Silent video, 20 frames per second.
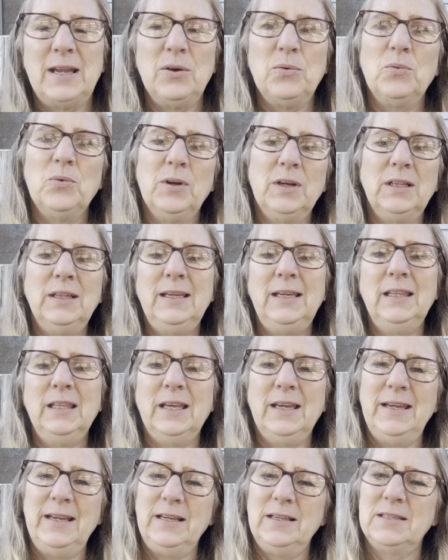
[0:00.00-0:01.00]
really
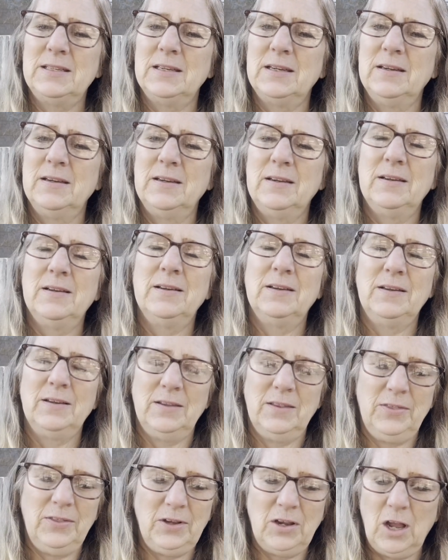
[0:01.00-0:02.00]
liked
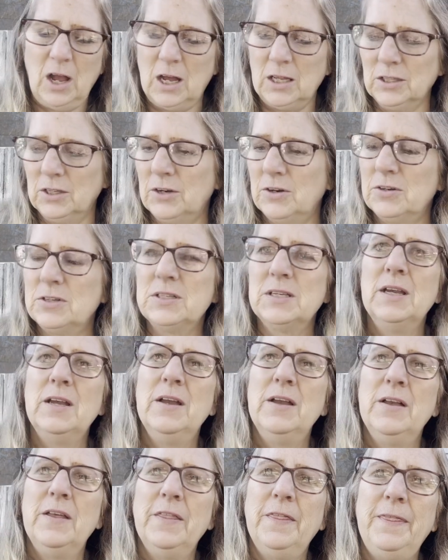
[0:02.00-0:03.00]
the colors.
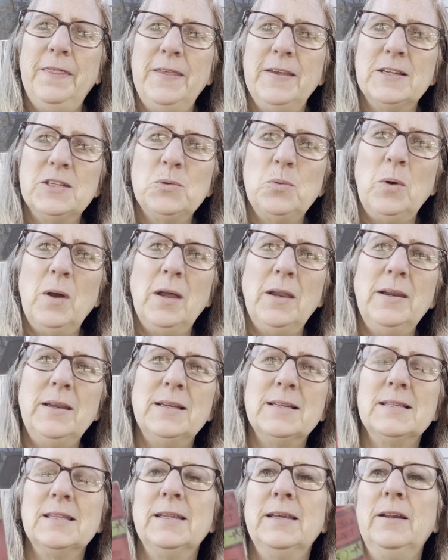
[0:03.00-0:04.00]
This one
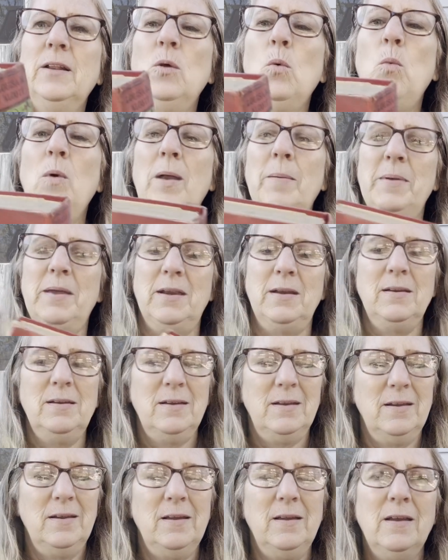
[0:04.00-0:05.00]
is Little Women,
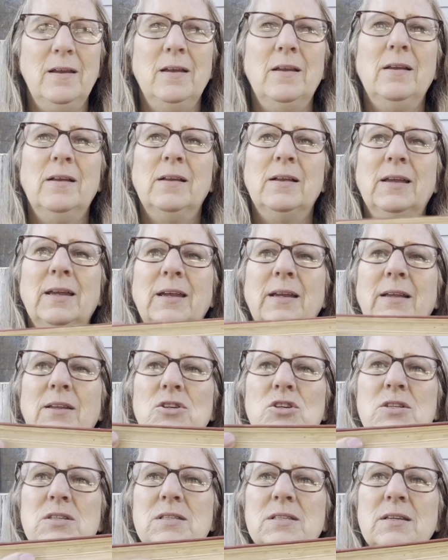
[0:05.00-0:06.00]
and
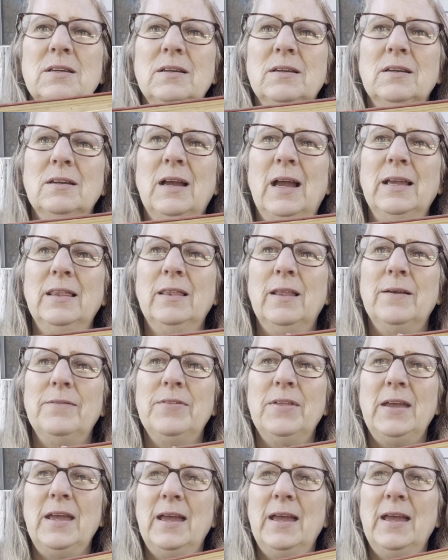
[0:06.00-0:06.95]
I love the